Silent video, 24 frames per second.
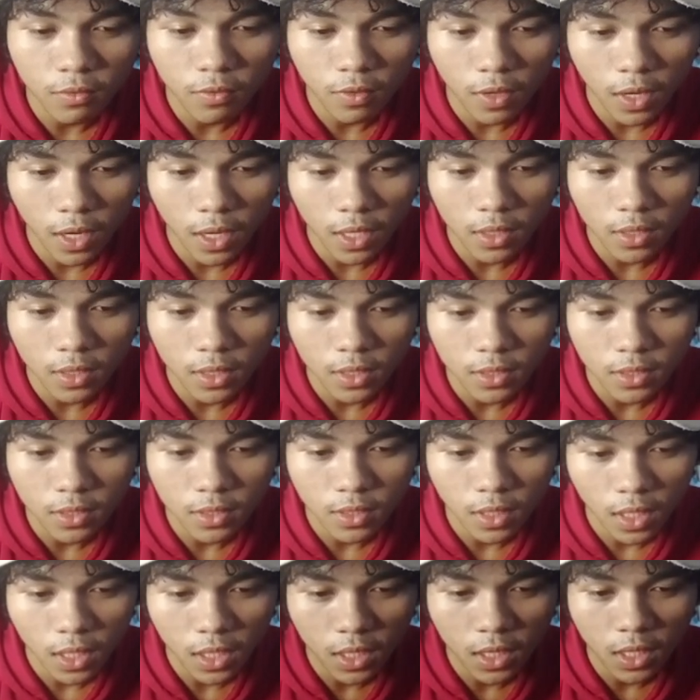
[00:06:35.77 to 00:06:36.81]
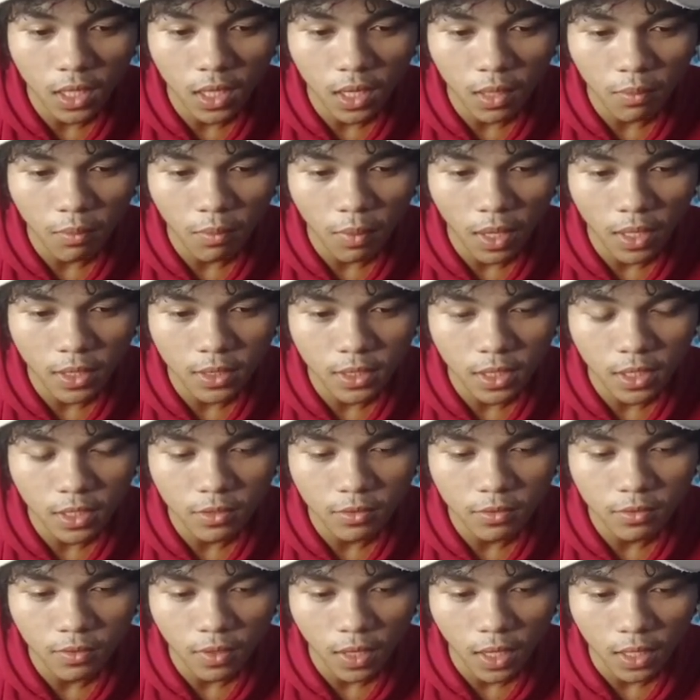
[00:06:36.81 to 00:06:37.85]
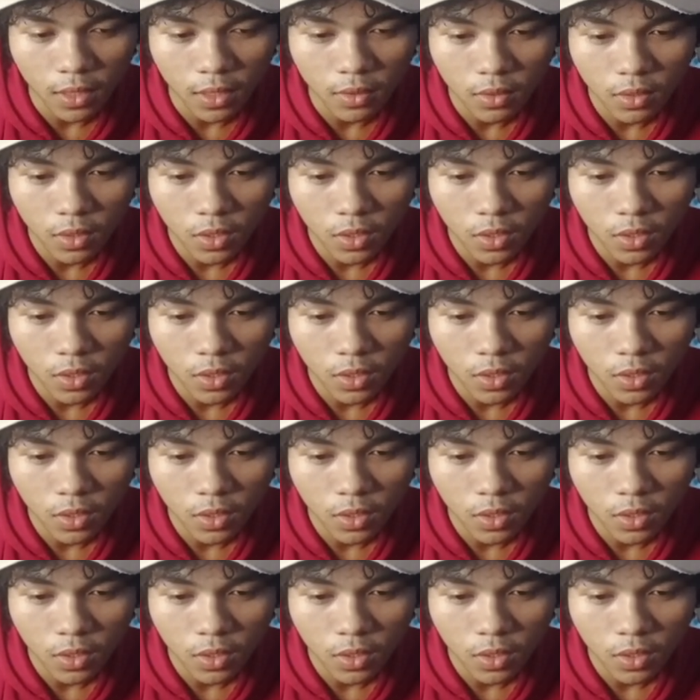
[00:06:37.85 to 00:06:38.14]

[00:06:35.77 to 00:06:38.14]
file inside the my text file.